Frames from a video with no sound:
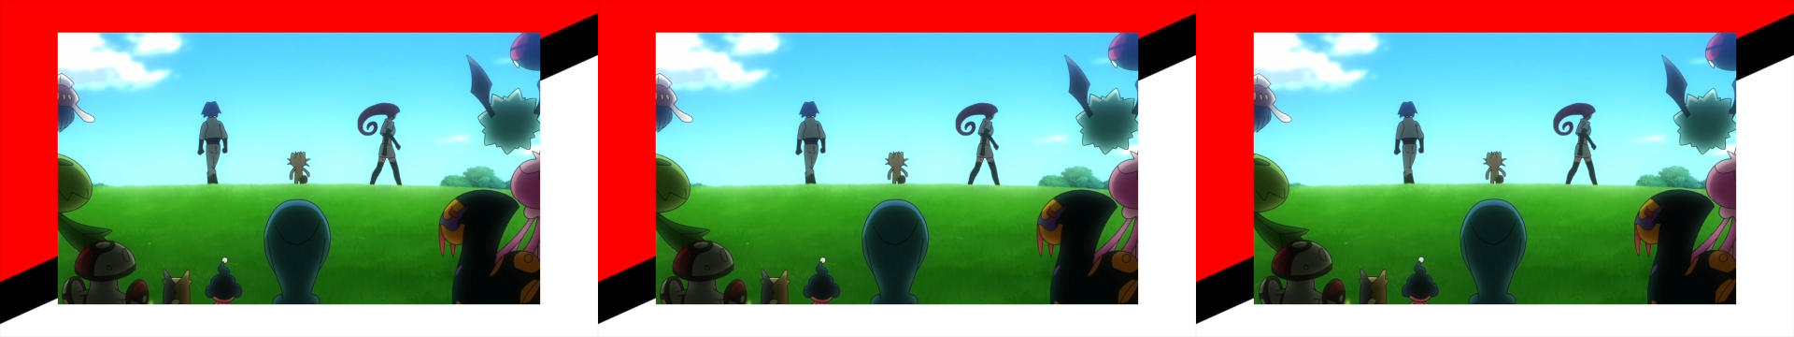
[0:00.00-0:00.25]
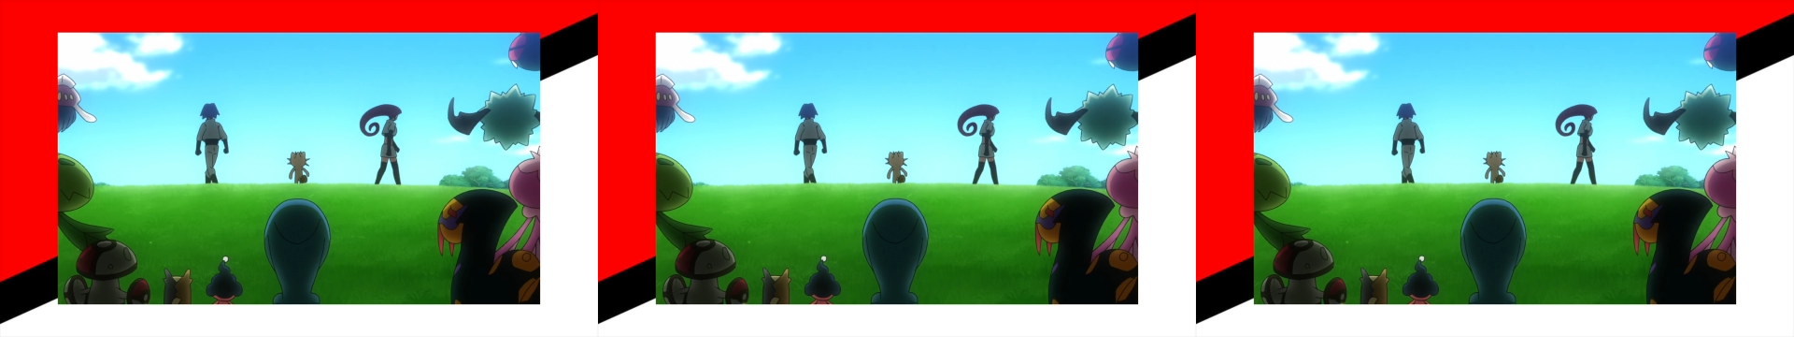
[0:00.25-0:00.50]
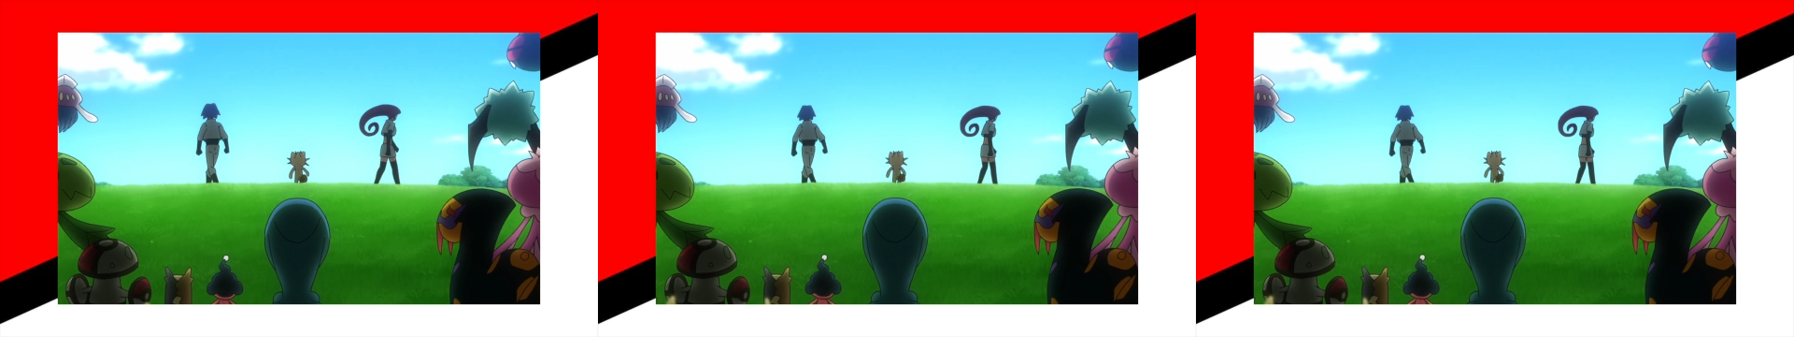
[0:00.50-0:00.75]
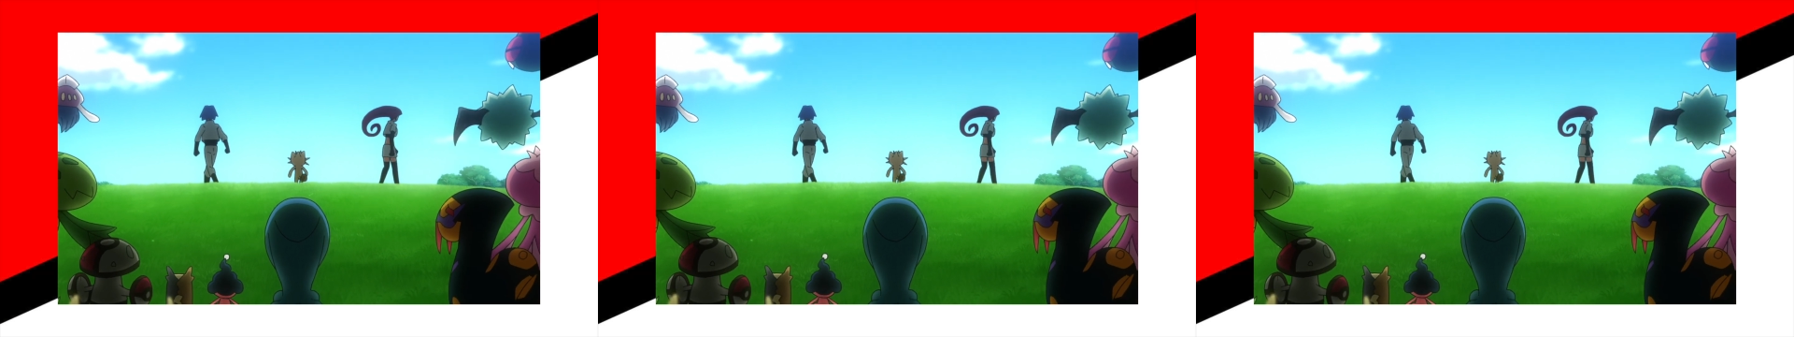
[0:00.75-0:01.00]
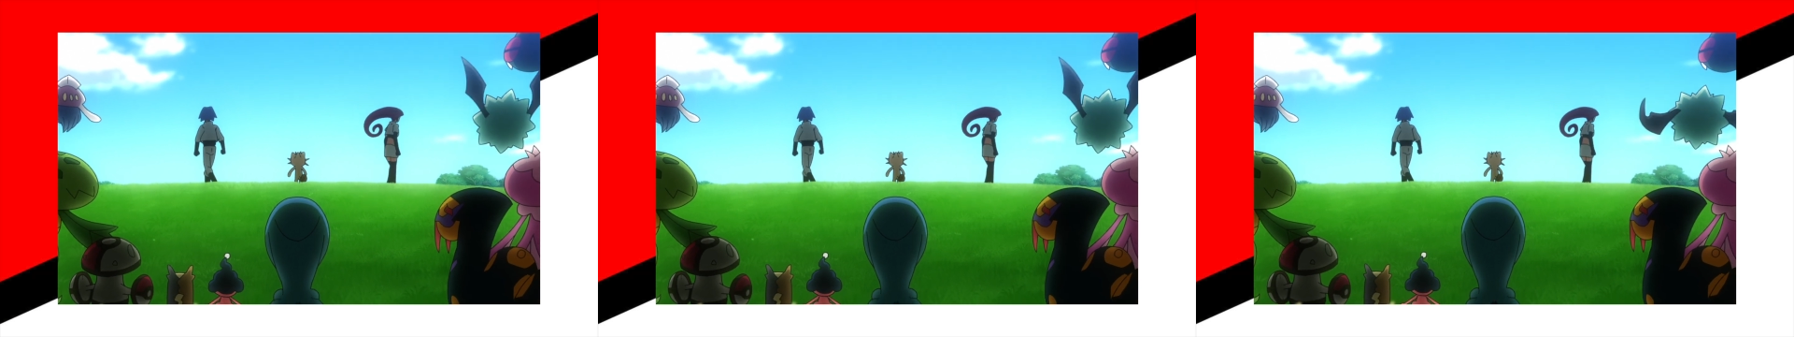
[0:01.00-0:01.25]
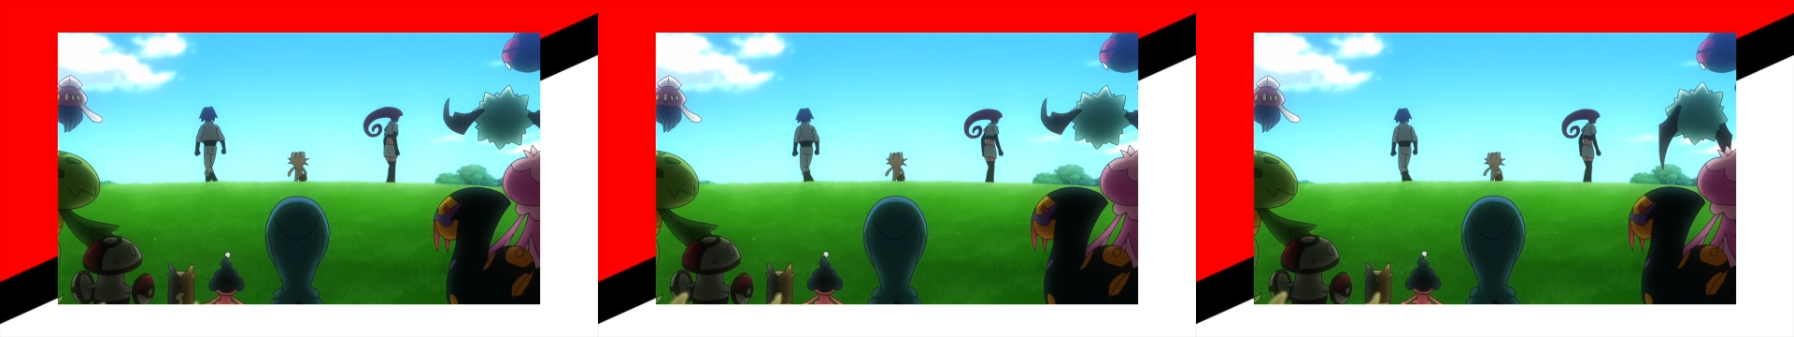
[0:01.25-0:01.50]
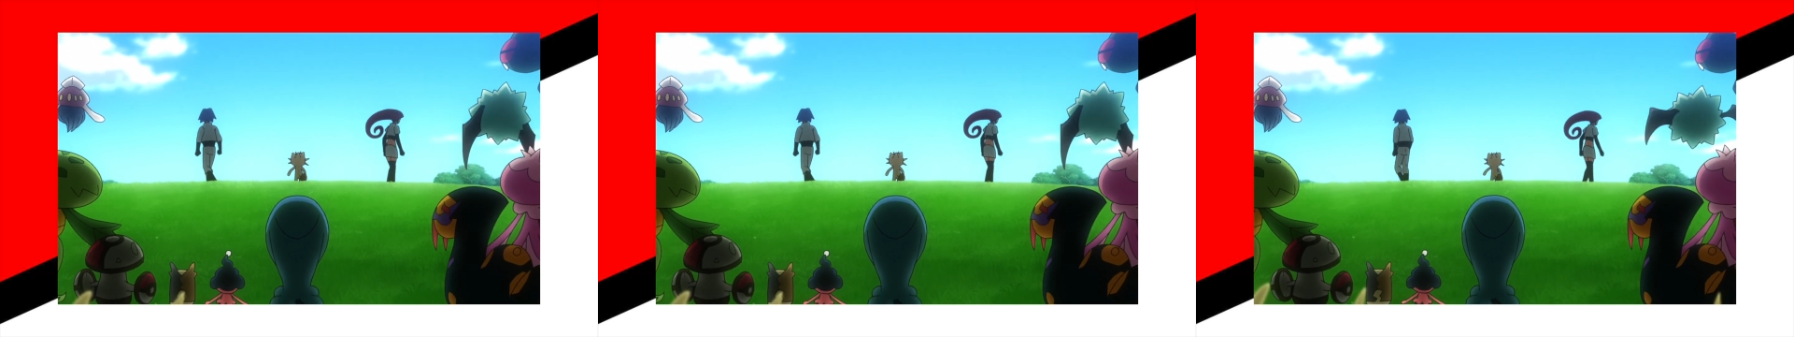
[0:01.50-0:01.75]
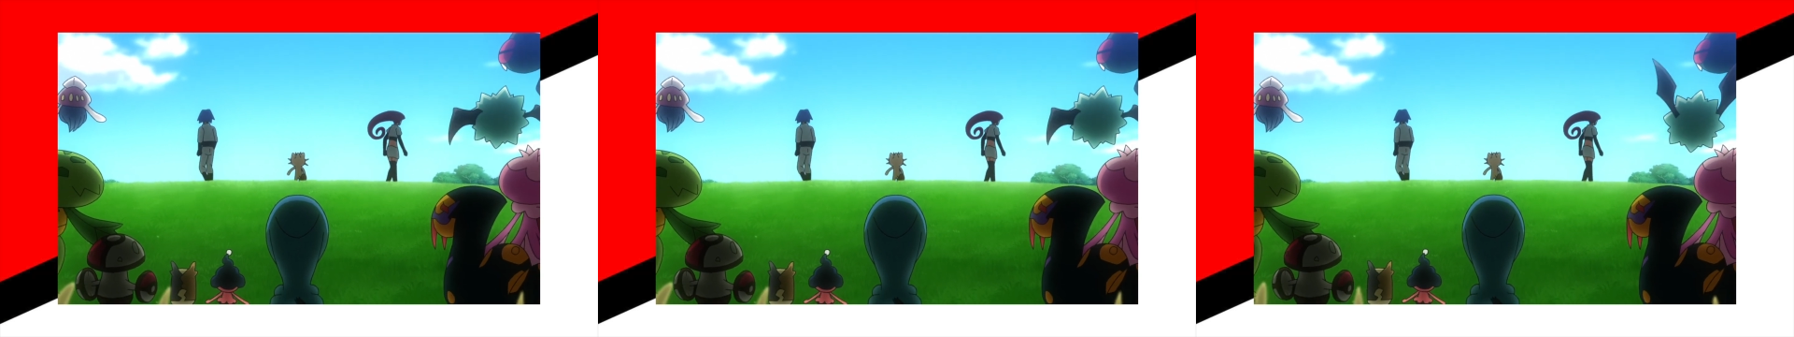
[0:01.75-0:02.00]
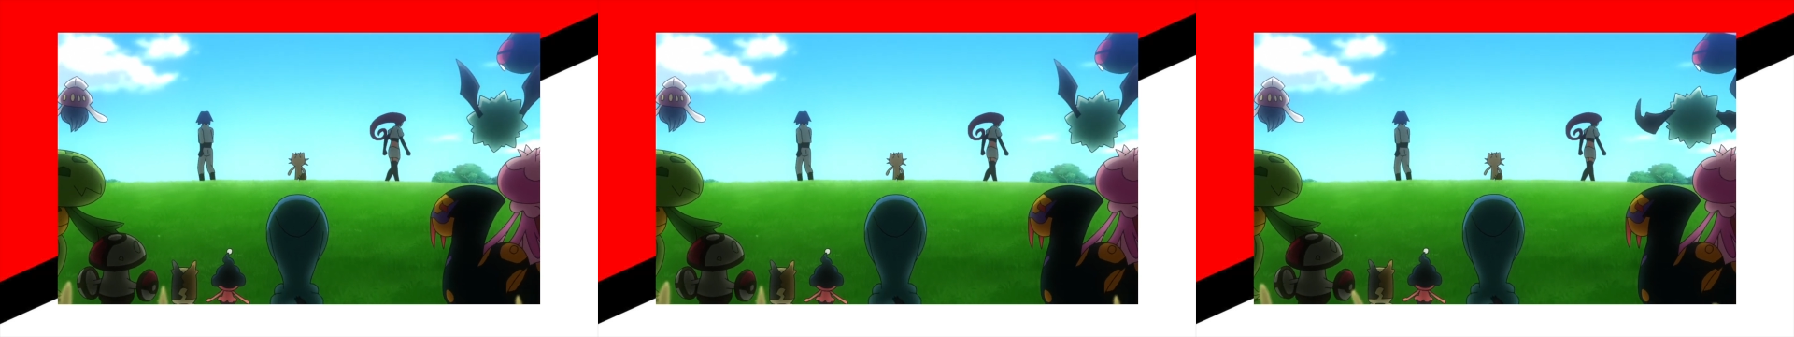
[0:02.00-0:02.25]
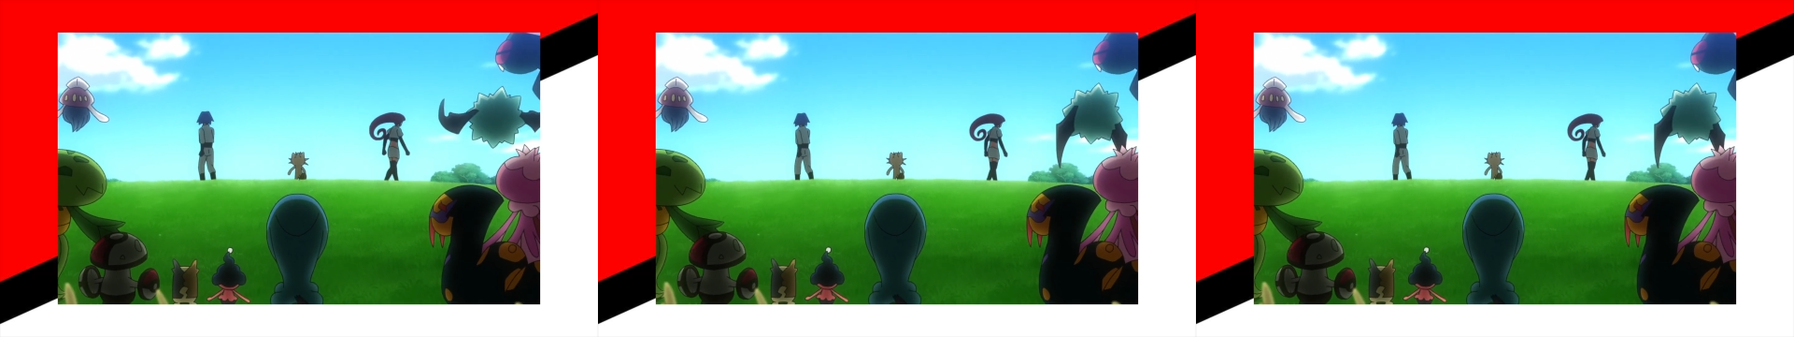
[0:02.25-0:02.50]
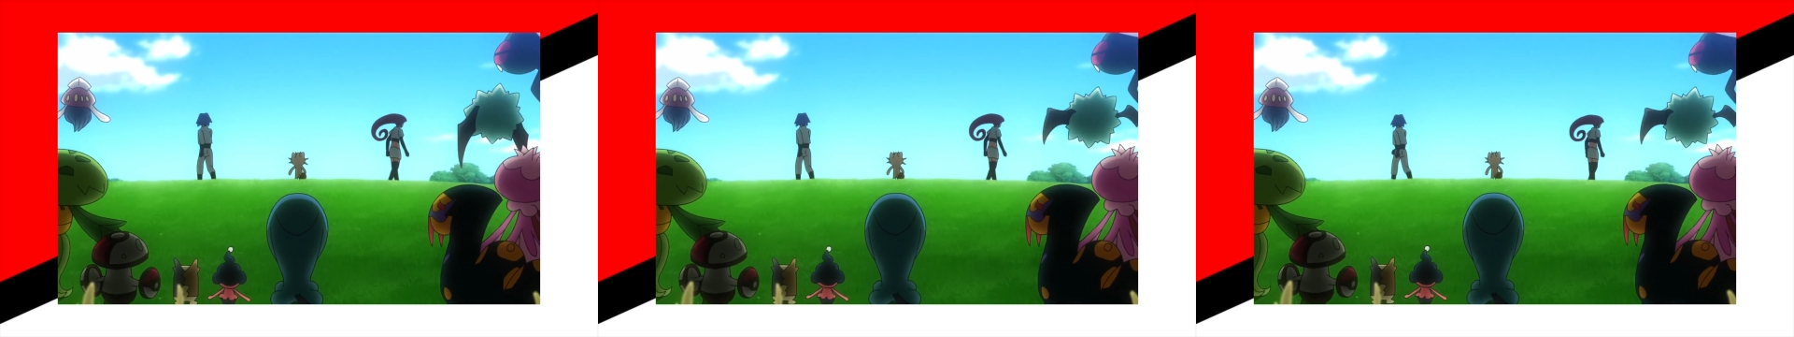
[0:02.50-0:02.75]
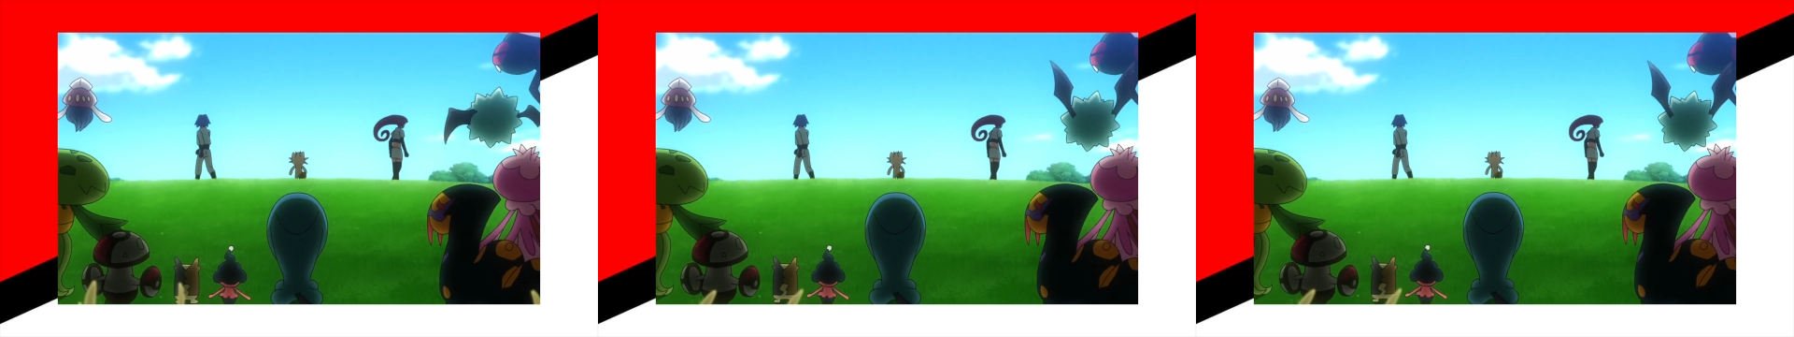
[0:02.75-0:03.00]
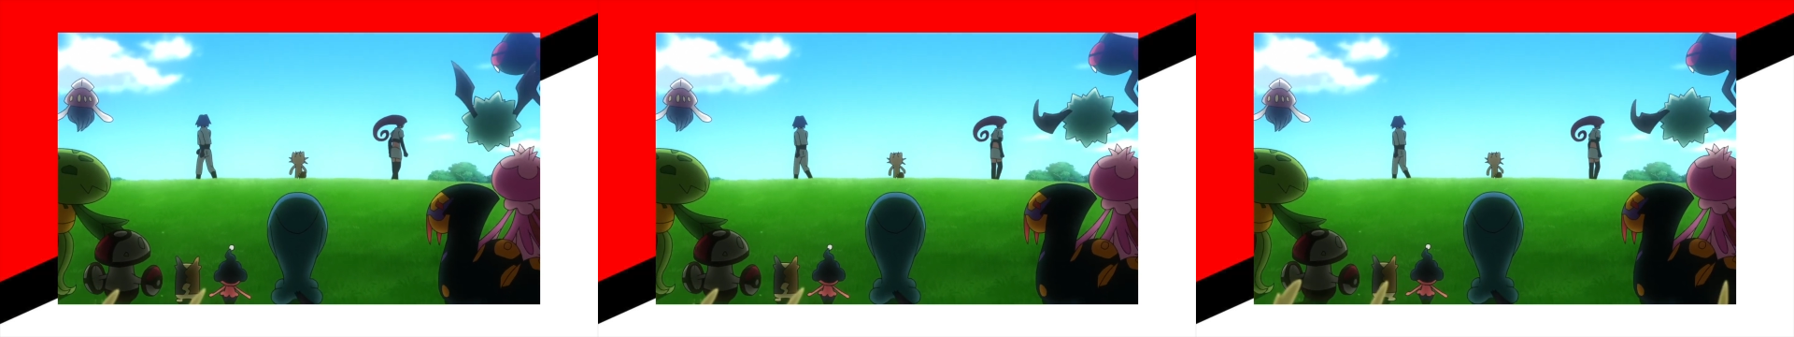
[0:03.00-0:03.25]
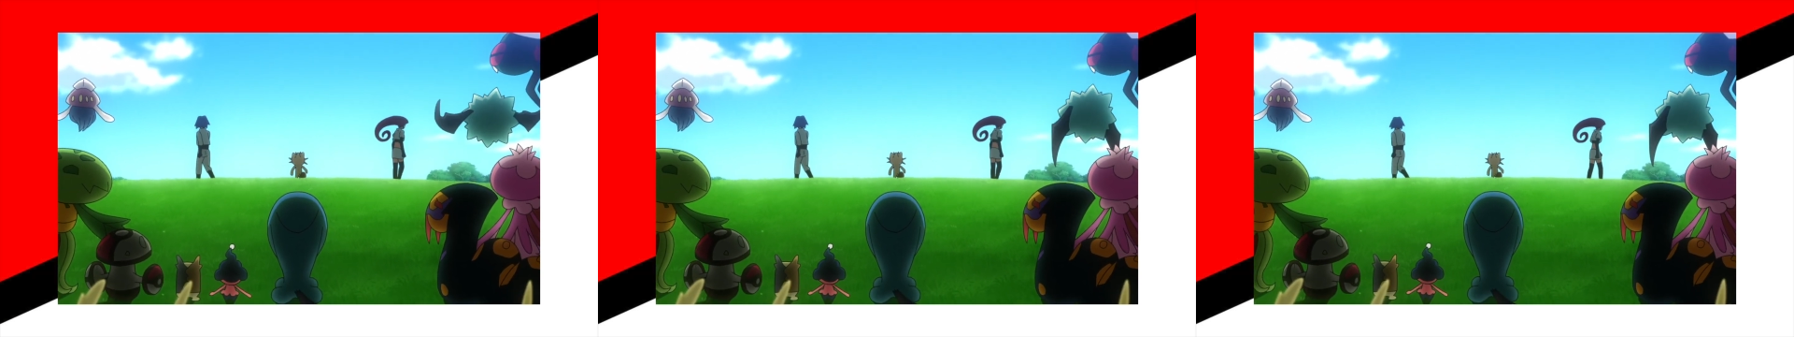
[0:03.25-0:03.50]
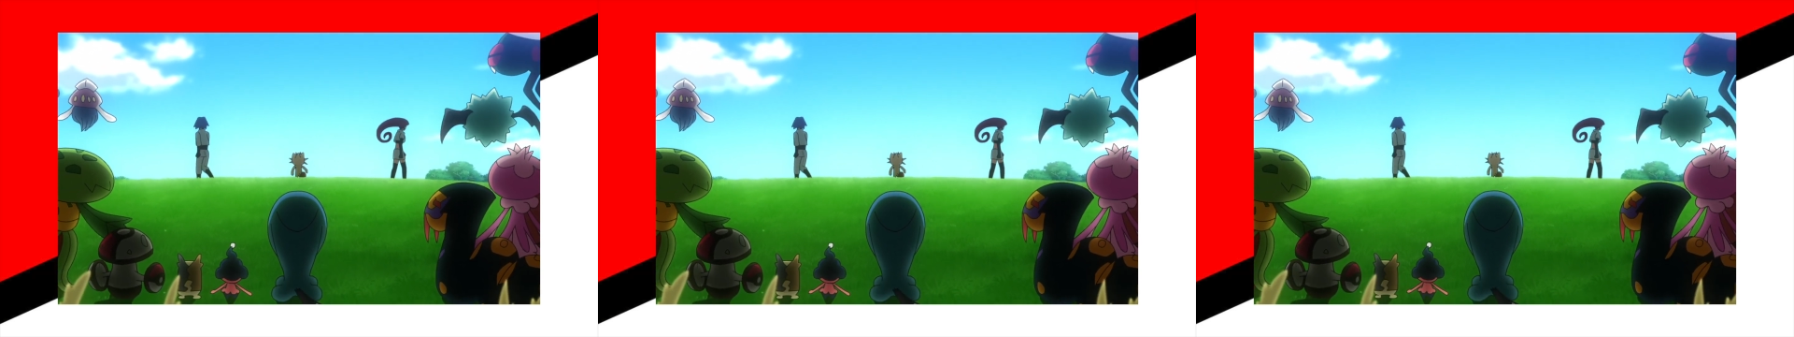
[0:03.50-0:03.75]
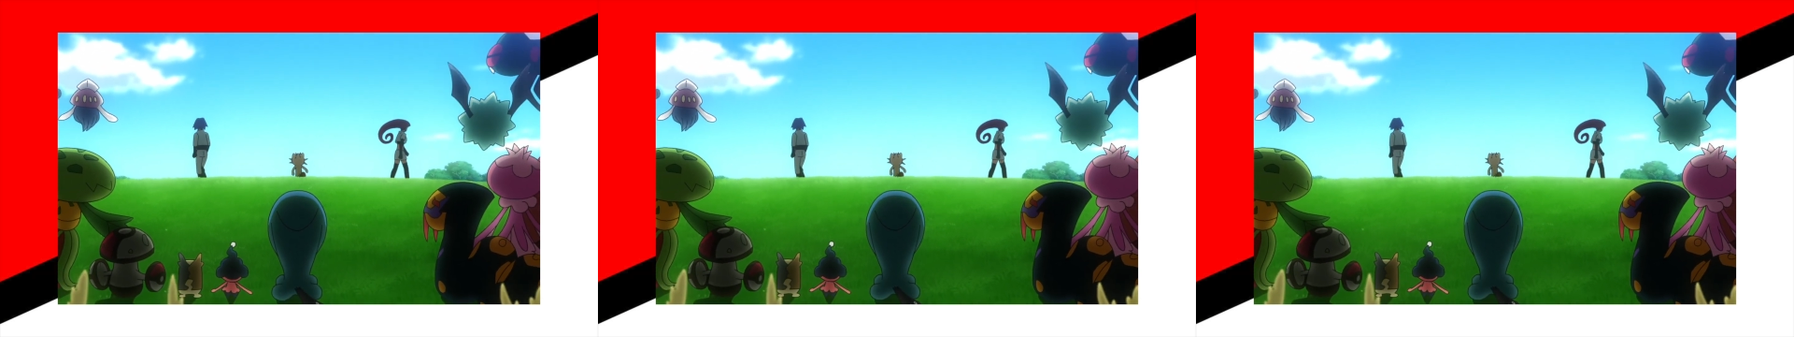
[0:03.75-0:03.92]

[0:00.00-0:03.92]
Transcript: (no speaker visible)